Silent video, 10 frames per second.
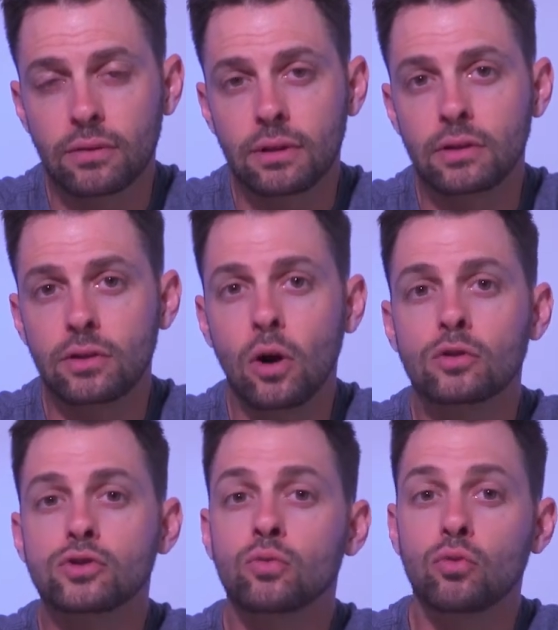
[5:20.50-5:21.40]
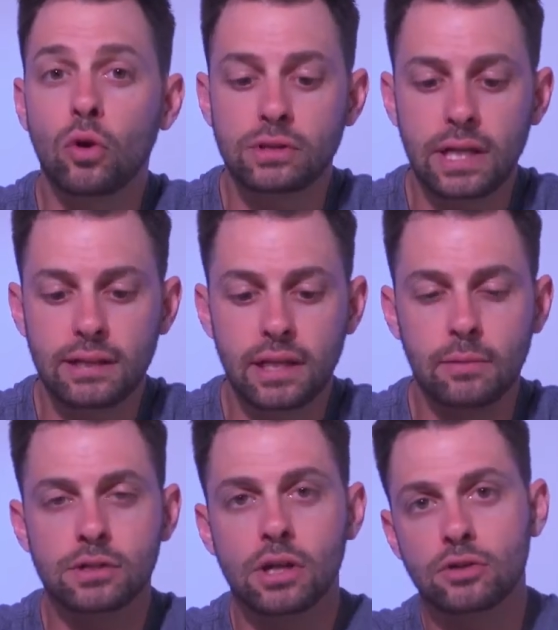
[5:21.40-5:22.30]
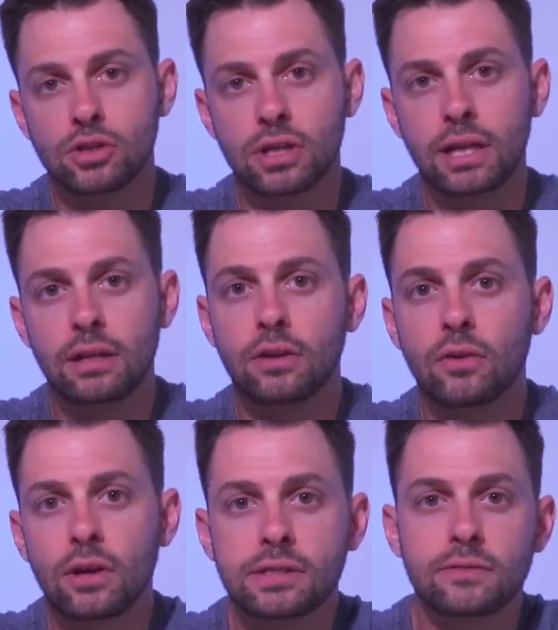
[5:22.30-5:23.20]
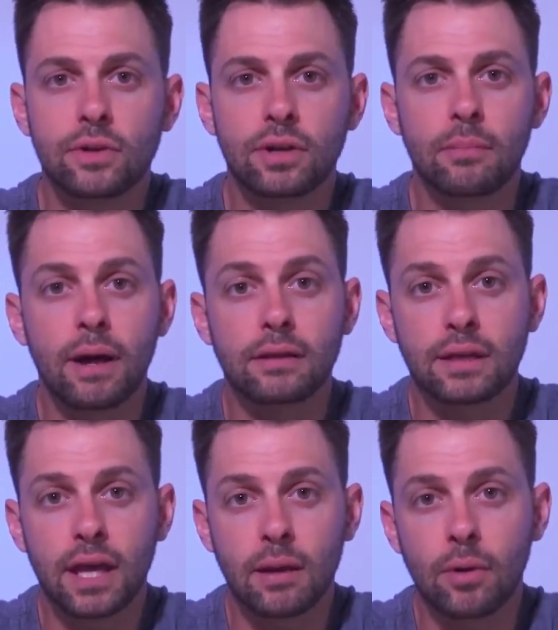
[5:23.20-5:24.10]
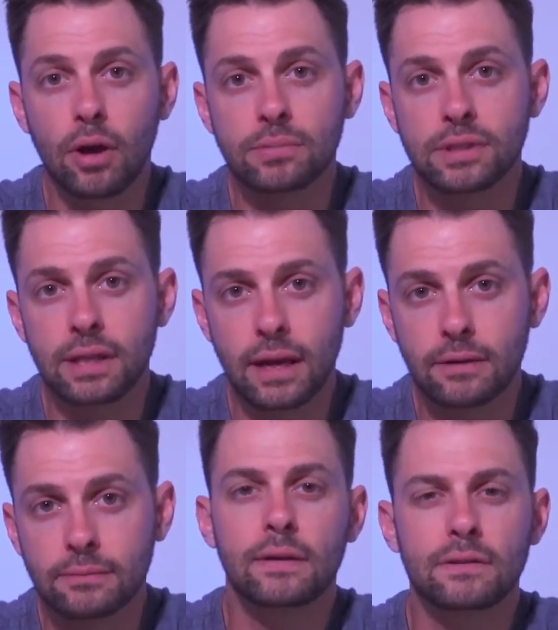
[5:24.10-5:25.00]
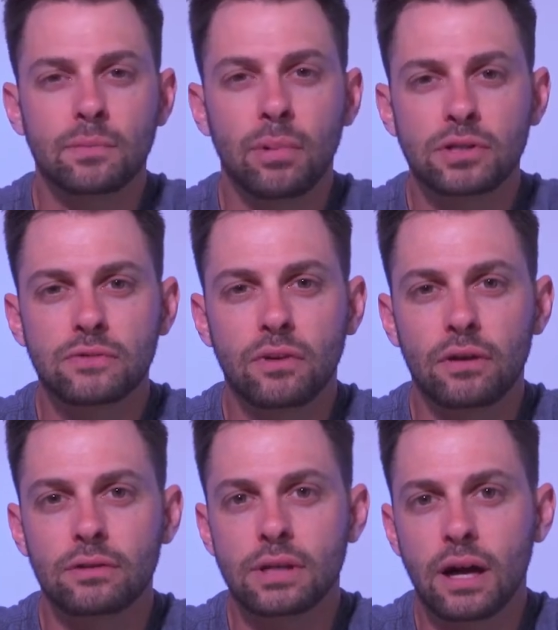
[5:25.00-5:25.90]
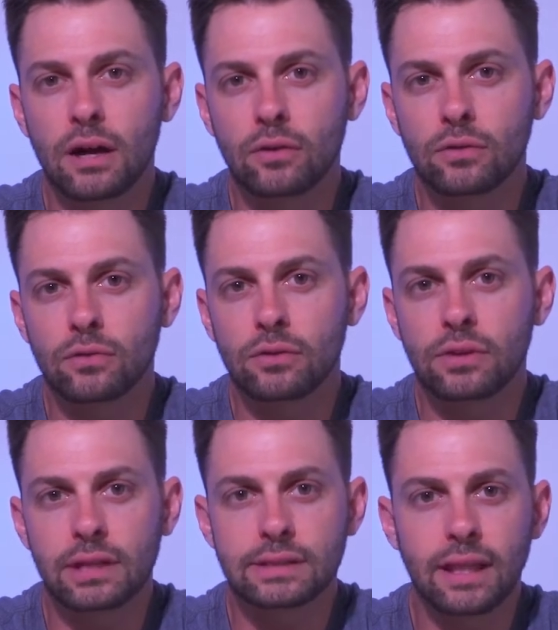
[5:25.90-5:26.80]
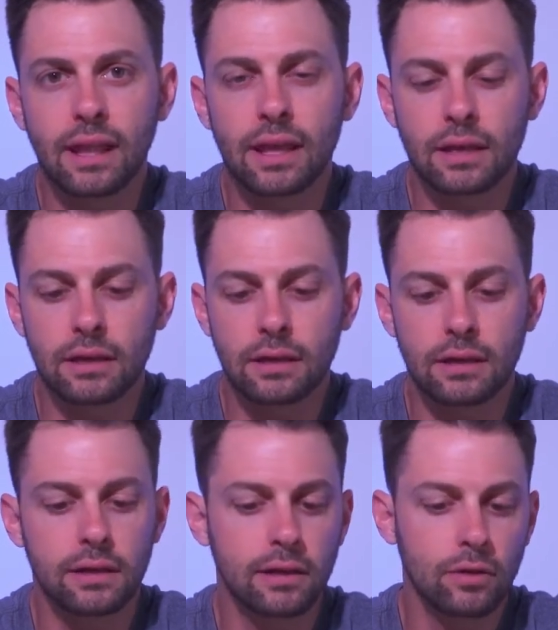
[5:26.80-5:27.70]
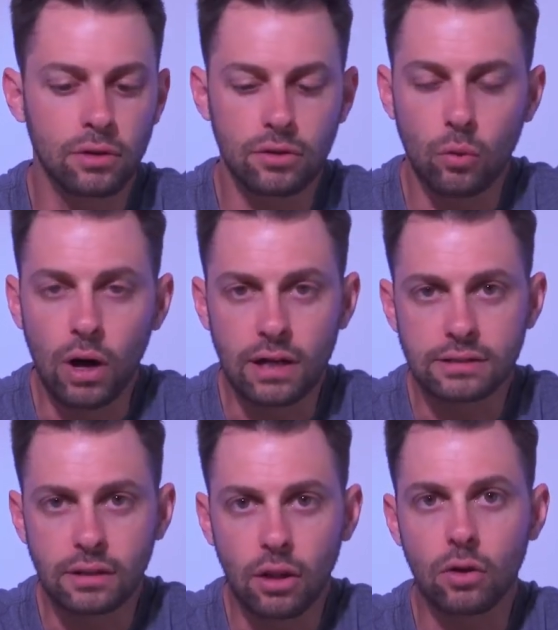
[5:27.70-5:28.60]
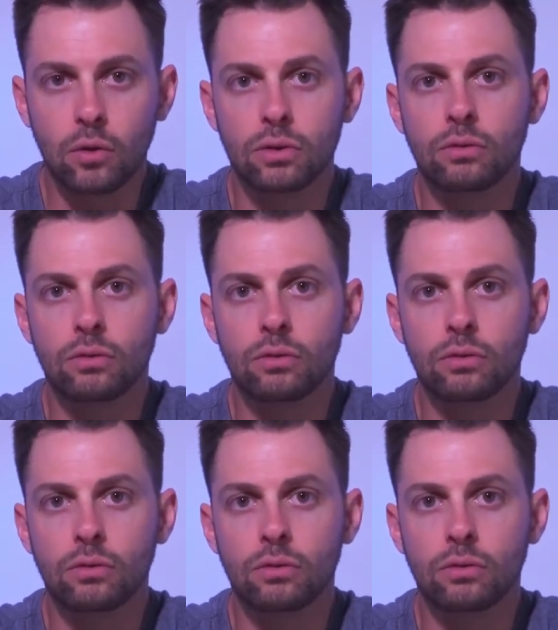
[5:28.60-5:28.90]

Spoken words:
You can also rotate the image 180 degrees if you're going to mount the camera upside down. And there's a bunch of other toggles for things like including the Wyze logo in the